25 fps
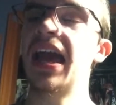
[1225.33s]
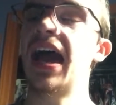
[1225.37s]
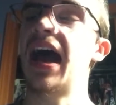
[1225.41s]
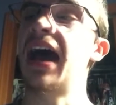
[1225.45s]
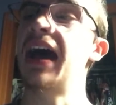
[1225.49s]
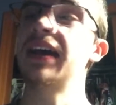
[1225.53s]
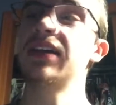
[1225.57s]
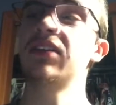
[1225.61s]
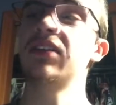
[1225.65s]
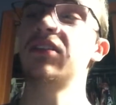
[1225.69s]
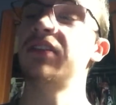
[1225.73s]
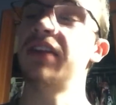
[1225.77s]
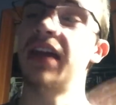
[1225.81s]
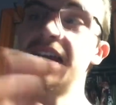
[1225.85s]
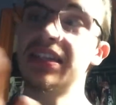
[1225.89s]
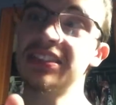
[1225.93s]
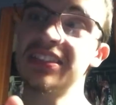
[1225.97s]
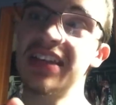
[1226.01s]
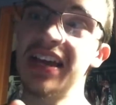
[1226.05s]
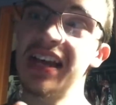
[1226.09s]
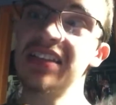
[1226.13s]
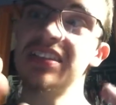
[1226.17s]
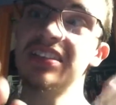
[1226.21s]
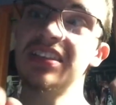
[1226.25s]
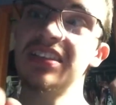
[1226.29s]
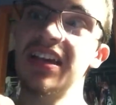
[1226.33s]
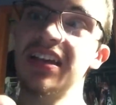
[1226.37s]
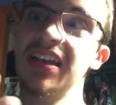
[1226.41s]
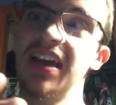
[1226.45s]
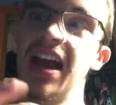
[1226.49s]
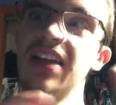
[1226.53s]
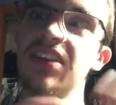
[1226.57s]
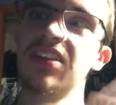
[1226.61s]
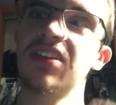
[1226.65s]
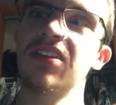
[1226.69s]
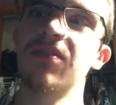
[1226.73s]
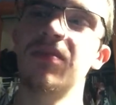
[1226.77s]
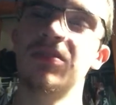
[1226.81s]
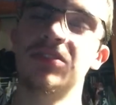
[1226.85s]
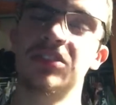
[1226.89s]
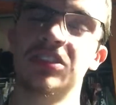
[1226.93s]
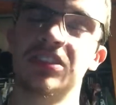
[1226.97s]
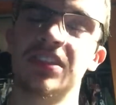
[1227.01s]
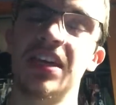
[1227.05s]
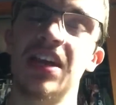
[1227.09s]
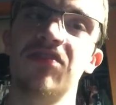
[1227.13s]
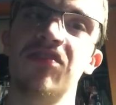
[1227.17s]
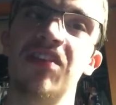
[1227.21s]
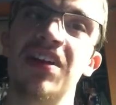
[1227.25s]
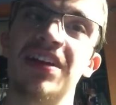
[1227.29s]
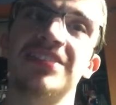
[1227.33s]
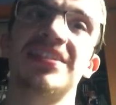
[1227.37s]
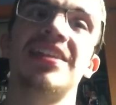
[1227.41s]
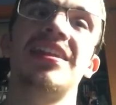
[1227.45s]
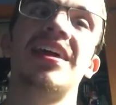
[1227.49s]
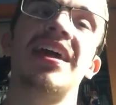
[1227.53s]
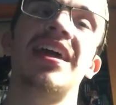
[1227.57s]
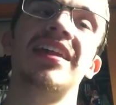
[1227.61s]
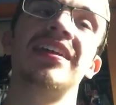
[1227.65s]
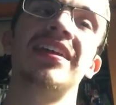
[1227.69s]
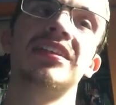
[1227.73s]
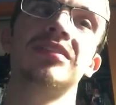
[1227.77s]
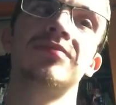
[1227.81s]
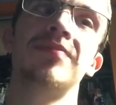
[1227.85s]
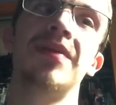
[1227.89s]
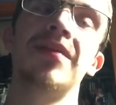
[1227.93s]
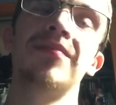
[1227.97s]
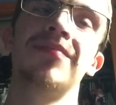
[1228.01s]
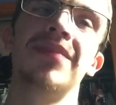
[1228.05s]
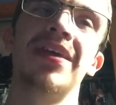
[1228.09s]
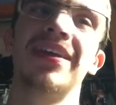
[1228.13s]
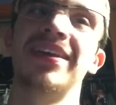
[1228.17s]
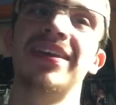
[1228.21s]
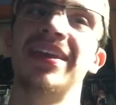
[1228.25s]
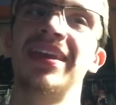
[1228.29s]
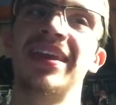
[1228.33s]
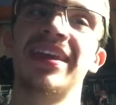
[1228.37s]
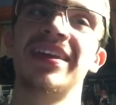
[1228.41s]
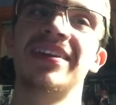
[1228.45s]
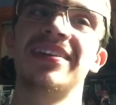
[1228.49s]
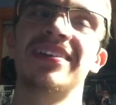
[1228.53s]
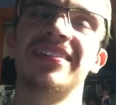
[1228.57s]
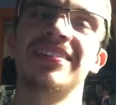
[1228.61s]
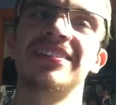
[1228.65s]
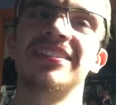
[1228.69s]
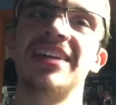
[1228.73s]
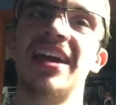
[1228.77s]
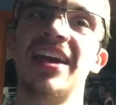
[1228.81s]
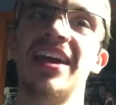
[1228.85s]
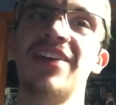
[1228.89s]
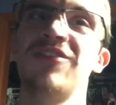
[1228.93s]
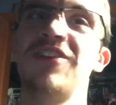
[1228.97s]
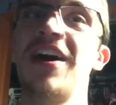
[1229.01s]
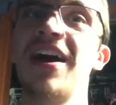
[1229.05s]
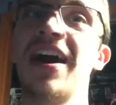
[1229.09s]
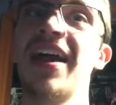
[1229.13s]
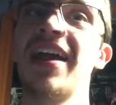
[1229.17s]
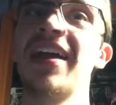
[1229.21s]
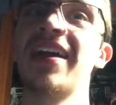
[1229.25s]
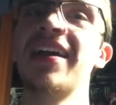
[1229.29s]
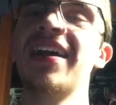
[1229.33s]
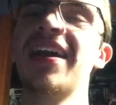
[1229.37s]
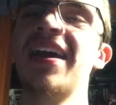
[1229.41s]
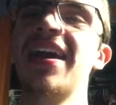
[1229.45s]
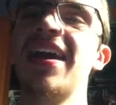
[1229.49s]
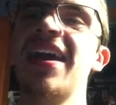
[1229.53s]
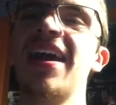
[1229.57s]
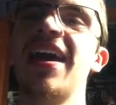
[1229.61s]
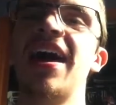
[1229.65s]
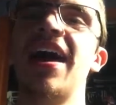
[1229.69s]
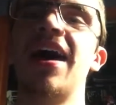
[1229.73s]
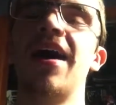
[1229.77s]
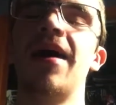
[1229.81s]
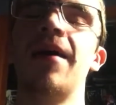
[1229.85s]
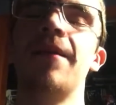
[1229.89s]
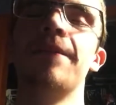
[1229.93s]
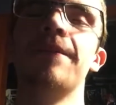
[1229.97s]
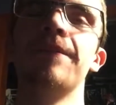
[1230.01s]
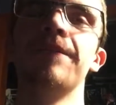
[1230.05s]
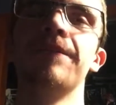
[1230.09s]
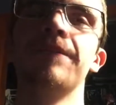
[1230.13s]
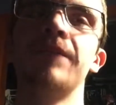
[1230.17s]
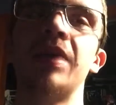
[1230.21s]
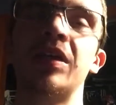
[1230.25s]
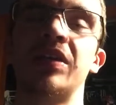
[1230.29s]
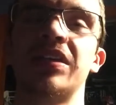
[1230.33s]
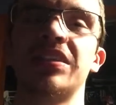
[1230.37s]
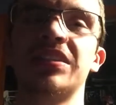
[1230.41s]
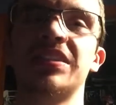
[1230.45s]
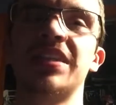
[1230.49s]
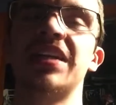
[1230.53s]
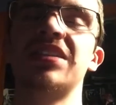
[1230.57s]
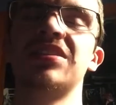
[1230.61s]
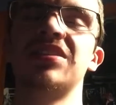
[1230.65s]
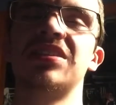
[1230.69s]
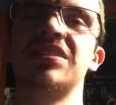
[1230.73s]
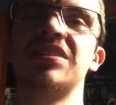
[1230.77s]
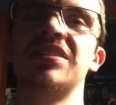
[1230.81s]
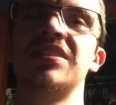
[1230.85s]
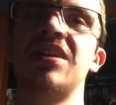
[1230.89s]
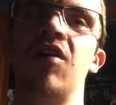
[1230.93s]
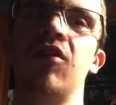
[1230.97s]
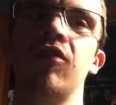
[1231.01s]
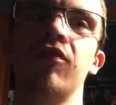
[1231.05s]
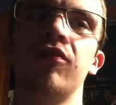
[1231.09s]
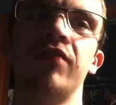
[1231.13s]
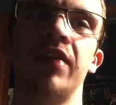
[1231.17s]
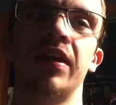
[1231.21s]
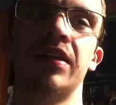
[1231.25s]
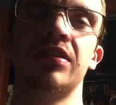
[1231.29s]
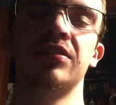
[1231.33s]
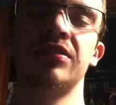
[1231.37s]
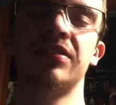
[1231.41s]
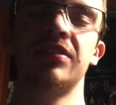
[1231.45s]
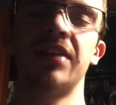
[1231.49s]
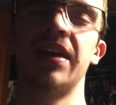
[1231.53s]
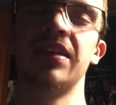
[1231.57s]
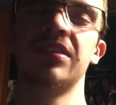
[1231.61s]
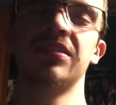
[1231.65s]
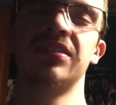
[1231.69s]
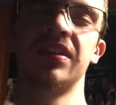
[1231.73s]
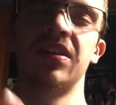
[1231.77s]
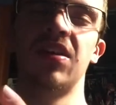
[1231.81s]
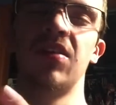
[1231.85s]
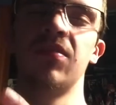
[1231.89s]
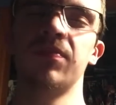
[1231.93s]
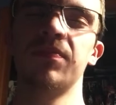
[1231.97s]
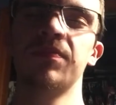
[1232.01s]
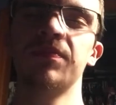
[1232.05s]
I don't like science either, which is kind of funny because I like Spider-Man. I like sci-fi. But I like science itself, like science, you know.